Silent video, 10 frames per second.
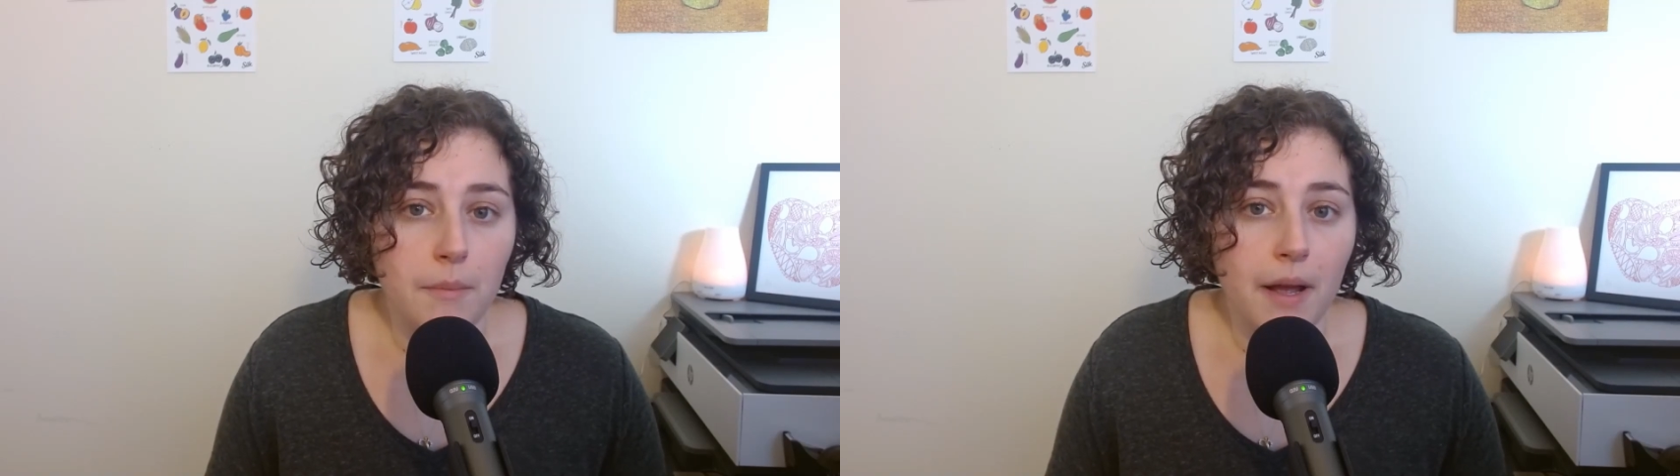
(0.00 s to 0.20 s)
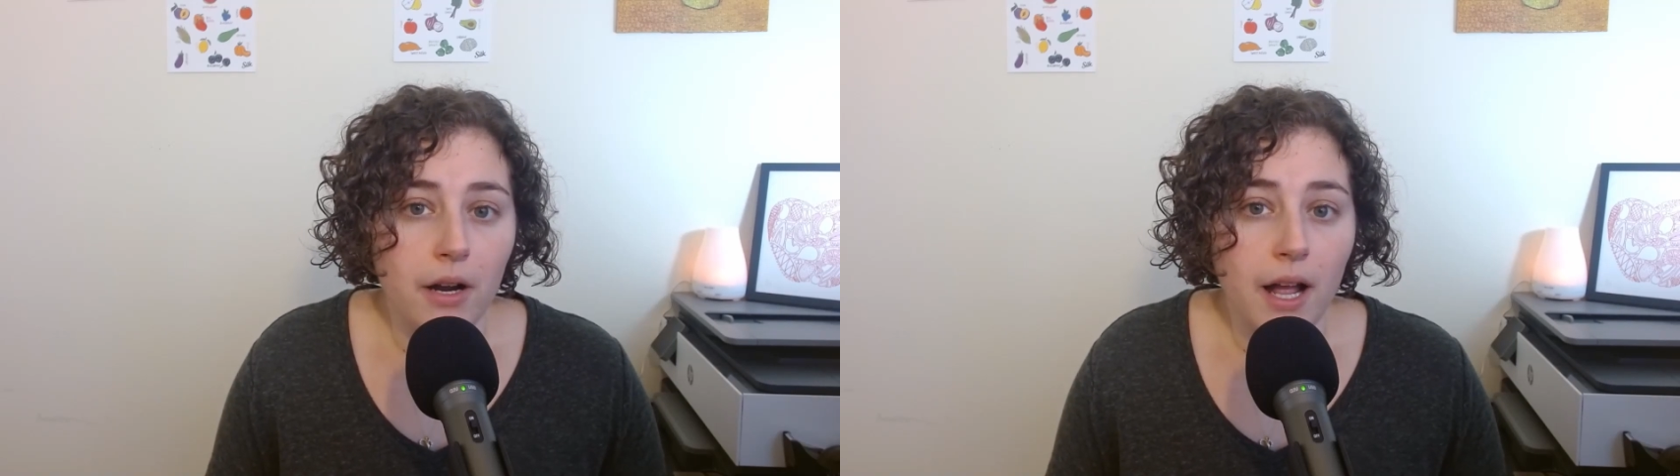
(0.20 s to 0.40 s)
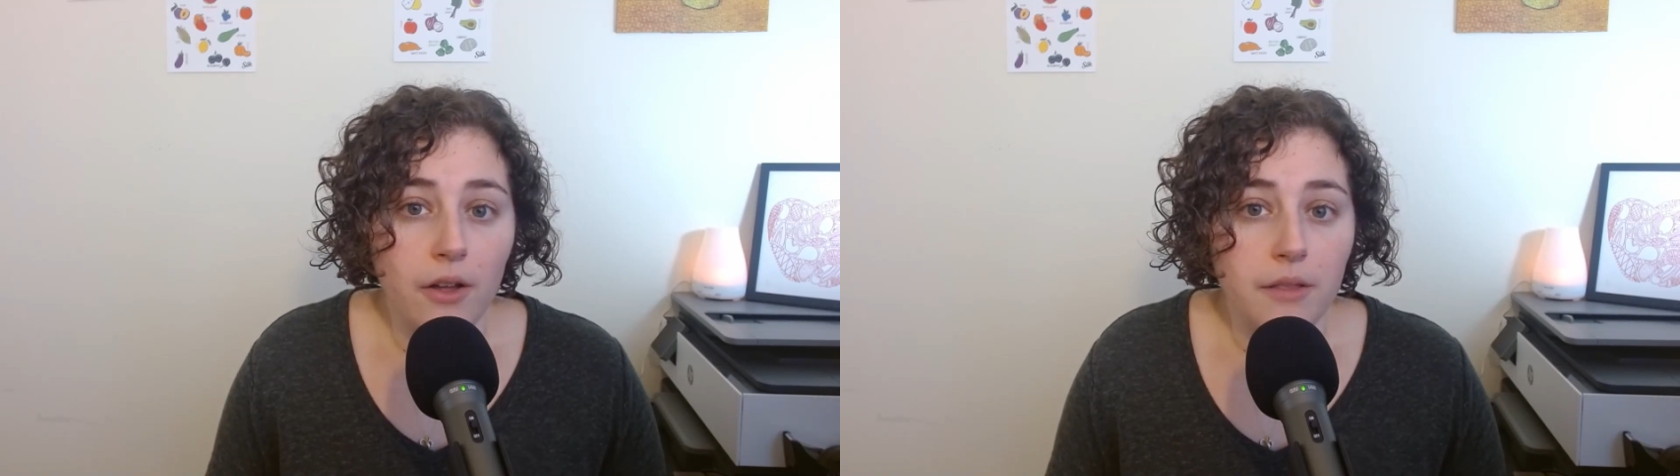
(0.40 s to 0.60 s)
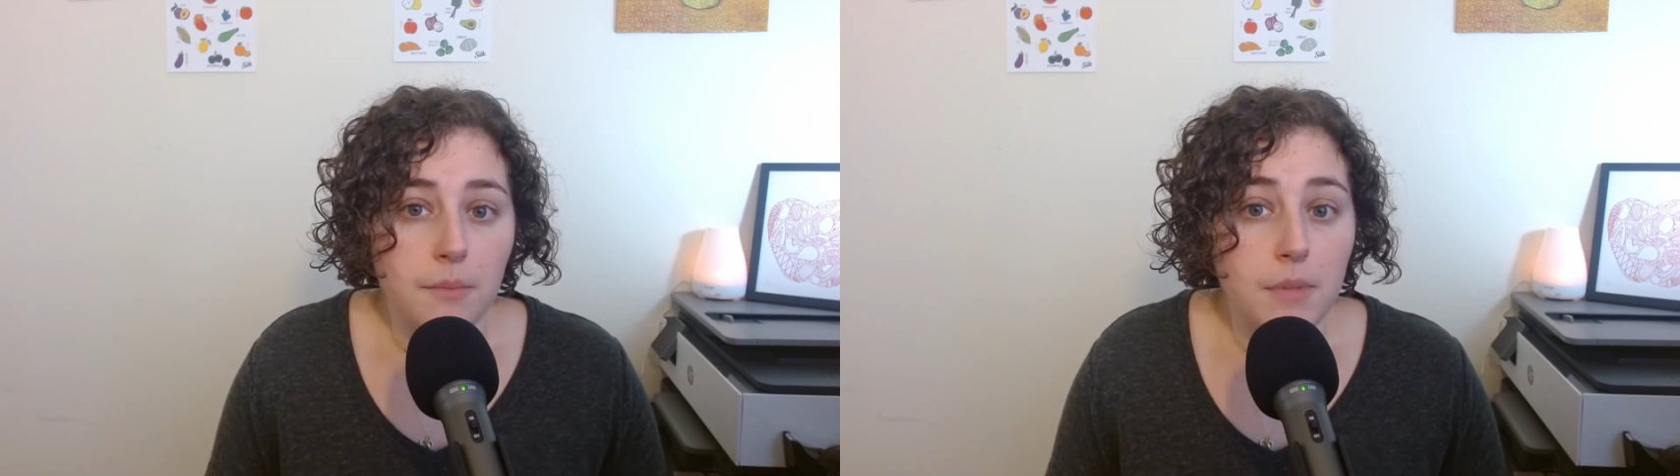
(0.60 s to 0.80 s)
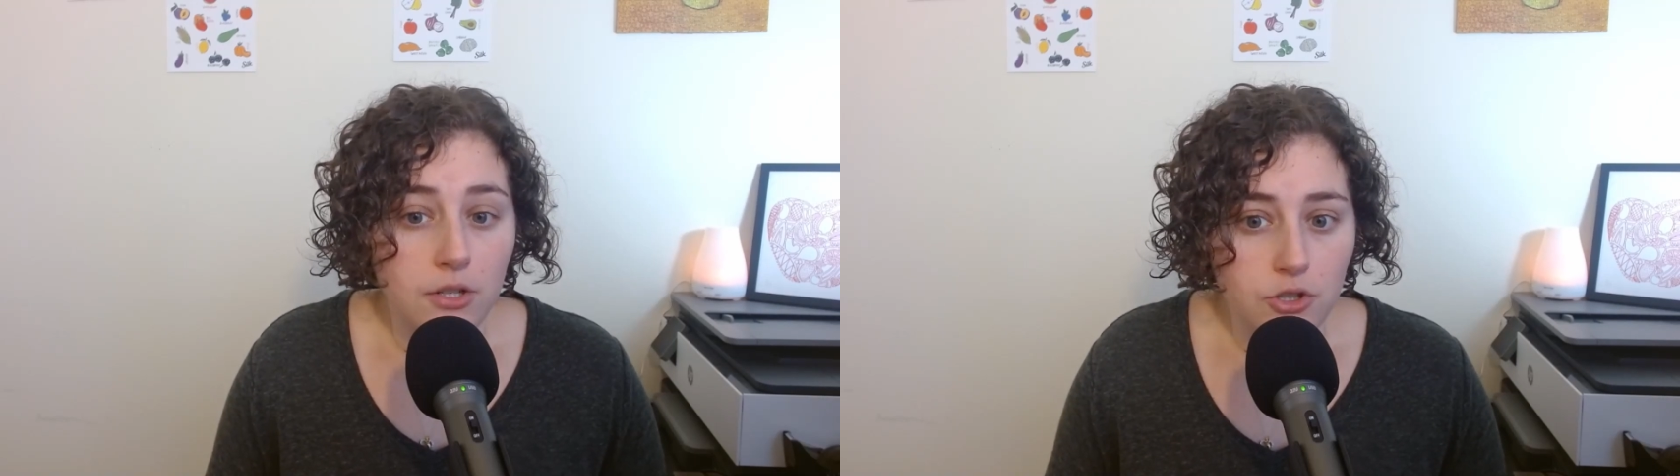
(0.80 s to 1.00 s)
AmeriHealth
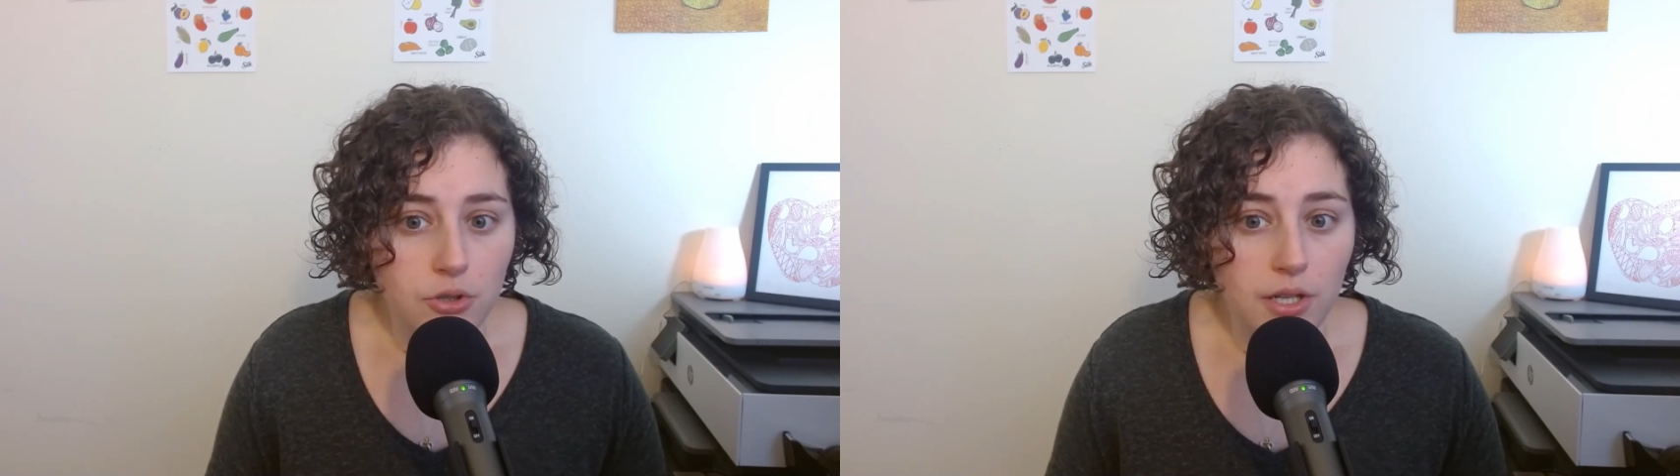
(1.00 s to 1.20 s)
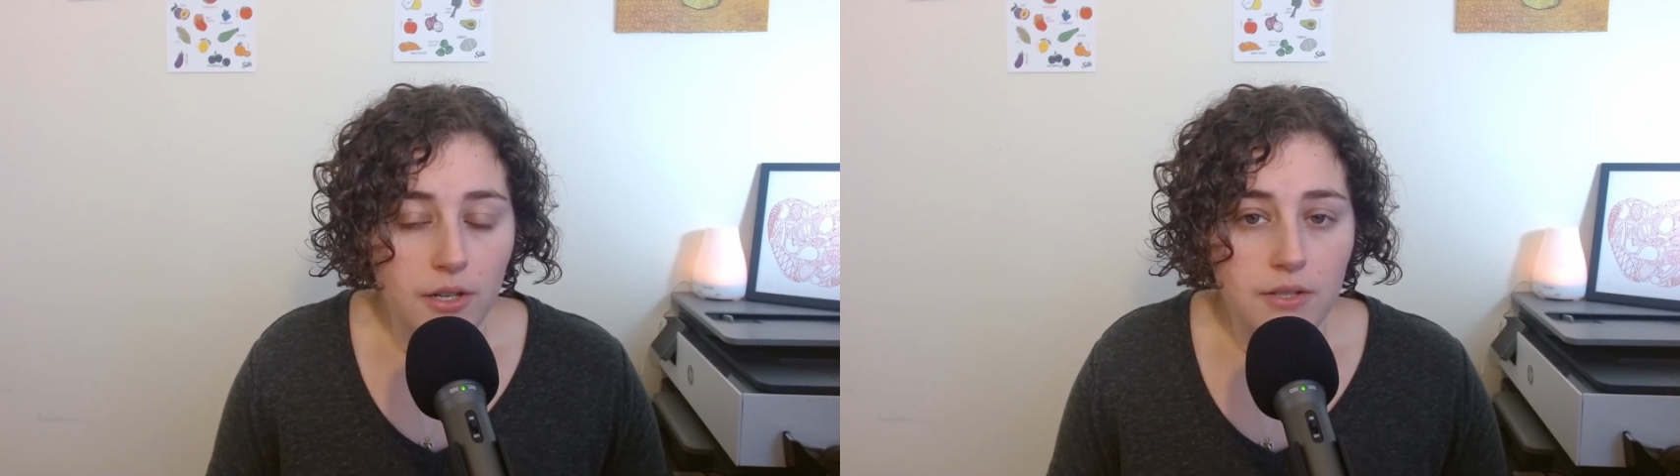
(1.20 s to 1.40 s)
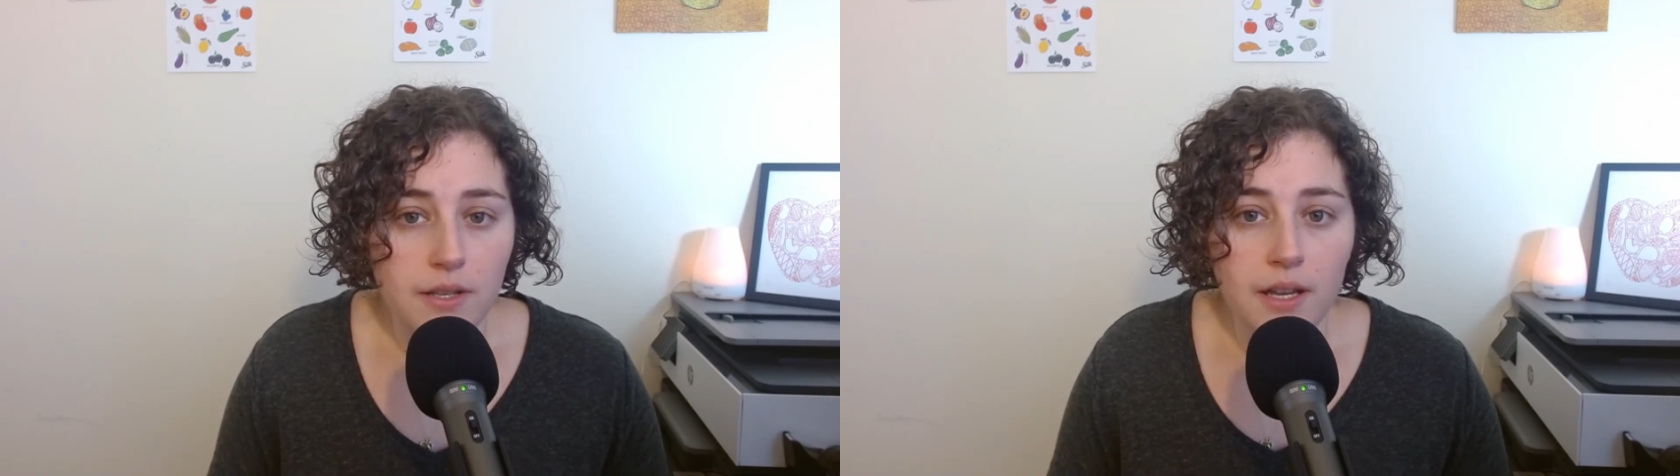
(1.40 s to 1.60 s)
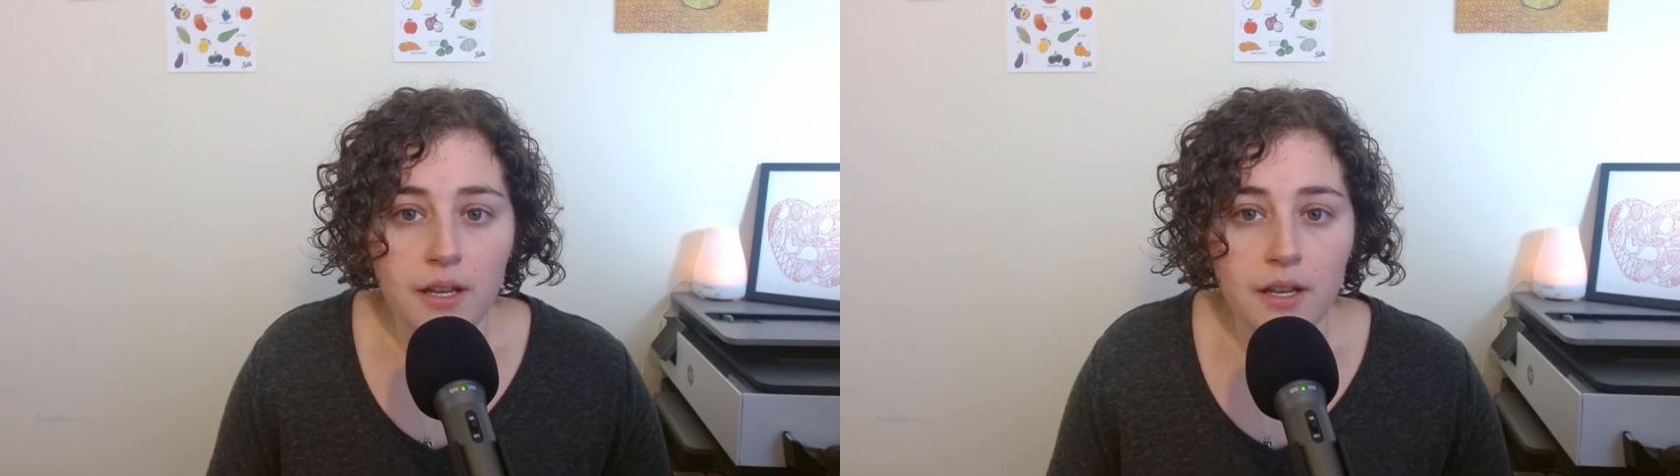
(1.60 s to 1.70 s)
Administrators.